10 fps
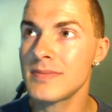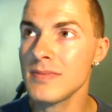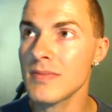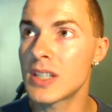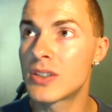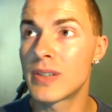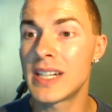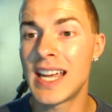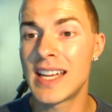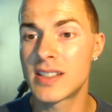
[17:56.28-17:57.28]
Great
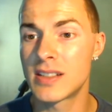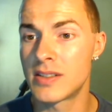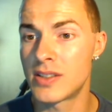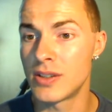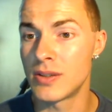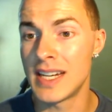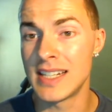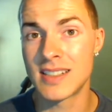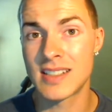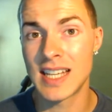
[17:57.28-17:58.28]
answer to
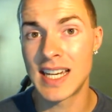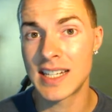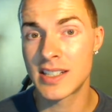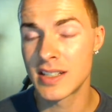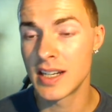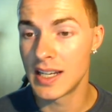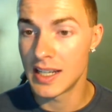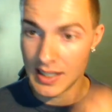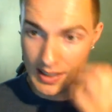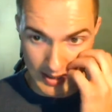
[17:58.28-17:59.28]
Aegislash.
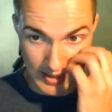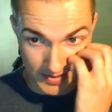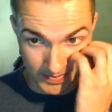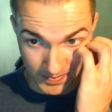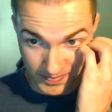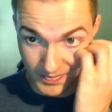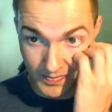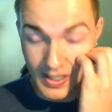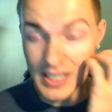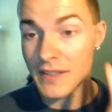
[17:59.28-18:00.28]

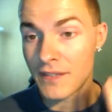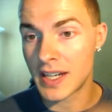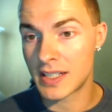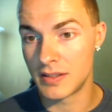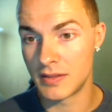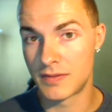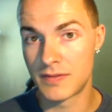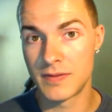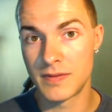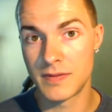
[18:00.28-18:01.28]
Very effective
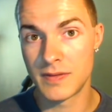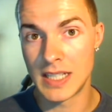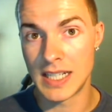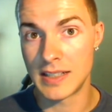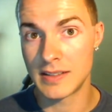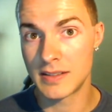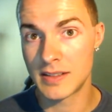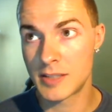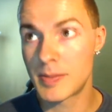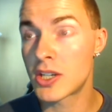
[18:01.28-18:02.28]

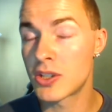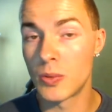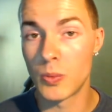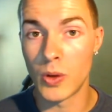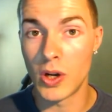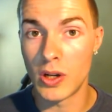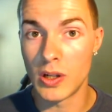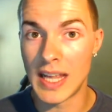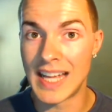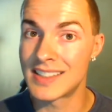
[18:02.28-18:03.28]
special wall,
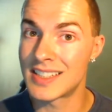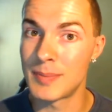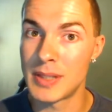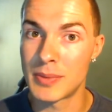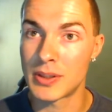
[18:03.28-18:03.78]
and some people can